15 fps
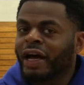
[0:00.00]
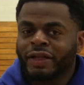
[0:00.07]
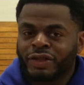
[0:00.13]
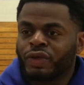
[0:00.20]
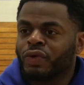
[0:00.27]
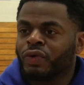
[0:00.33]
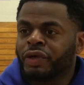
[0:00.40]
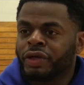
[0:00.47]
not
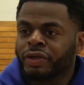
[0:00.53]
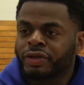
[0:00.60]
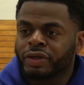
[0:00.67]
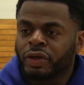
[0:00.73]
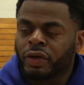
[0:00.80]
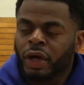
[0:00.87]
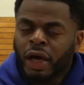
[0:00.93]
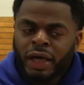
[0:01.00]
so well.
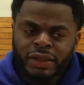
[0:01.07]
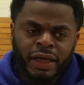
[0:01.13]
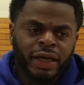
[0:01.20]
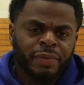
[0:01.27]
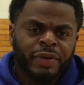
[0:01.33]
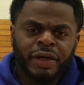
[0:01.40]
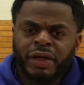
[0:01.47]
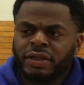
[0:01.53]
So it's
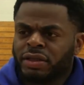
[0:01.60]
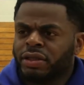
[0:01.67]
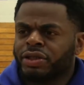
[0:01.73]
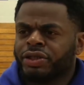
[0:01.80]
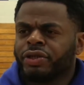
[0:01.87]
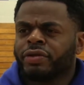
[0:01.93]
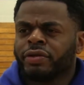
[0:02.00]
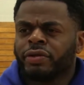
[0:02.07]
kind of been us
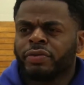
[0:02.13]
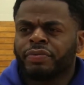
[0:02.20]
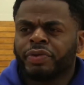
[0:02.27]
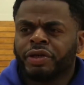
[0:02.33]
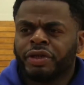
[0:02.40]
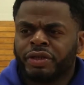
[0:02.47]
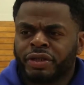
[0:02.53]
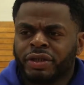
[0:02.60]
this year a little
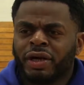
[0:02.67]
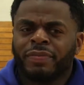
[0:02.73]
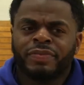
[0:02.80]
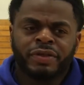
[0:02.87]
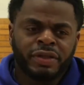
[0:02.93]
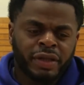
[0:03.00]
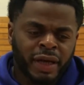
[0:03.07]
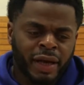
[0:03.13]
bit, just
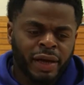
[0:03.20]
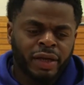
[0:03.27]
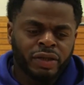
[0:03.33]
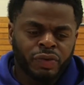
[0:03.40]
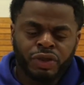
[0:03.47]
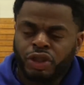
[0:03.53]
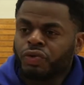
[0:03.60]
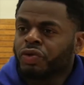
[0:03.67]
ups and
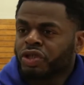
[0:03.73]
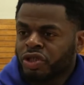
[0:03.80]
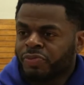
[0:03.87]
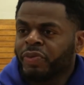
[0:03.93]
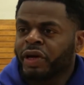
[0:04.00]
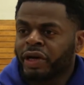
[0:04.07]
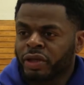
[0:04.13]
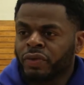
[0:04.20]
downs, what you
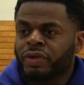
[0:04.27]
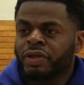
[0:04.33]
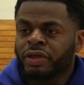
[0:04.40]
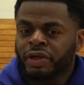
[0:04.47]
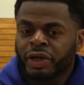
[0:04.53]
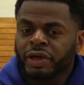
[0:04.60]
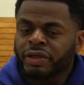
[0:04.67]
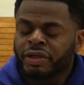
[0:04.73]
expect with
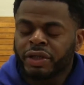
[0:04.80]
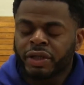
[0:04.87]
a young